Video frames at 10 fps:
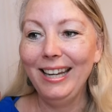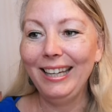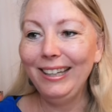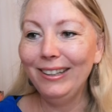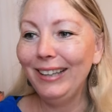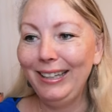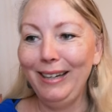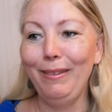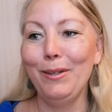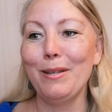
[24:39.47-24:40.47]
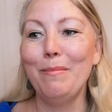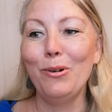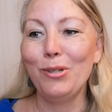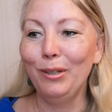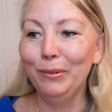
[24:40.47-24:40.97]
heal any of those
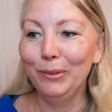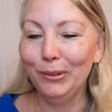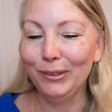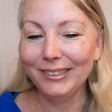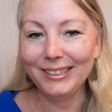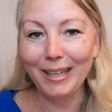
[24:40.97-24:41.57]
emotional wounds,